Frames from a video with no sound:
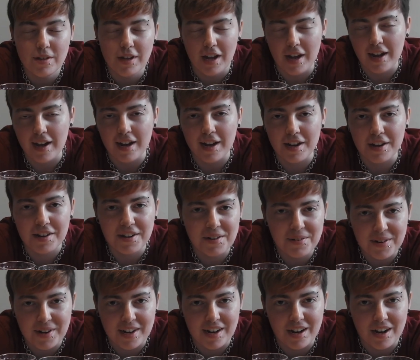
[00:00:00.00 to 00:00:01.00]
And here
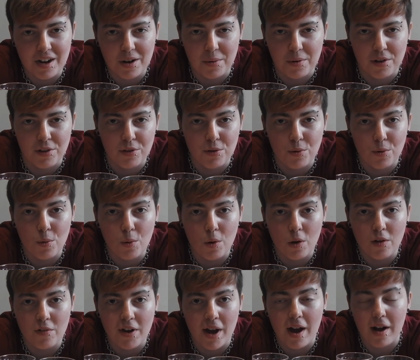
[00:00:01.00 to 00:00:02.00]
we are with all
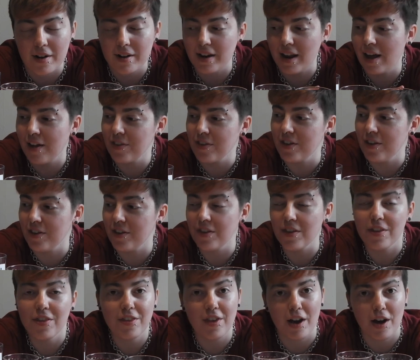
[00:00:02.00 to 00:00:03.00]
of our glasses
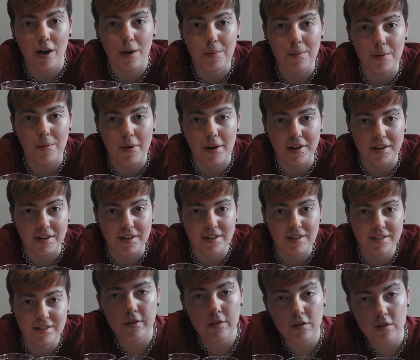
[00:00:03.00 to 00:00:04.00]
set up and ready.
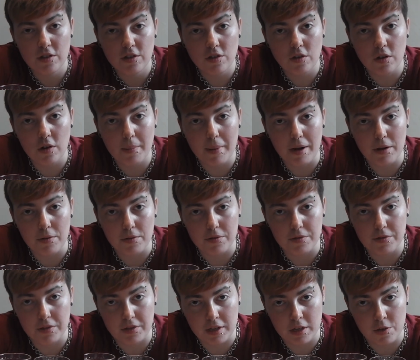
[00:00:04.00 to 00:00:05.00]
Sorry about
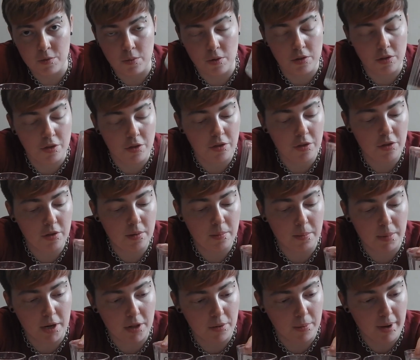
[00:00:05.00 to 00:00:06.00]
these ones,
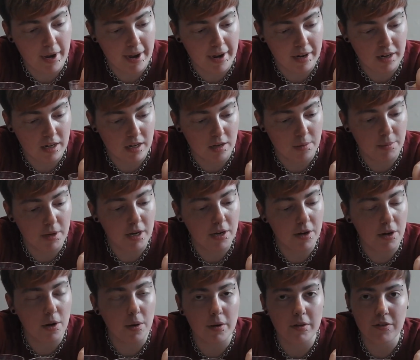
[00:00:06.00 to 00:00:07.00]
by the way. I know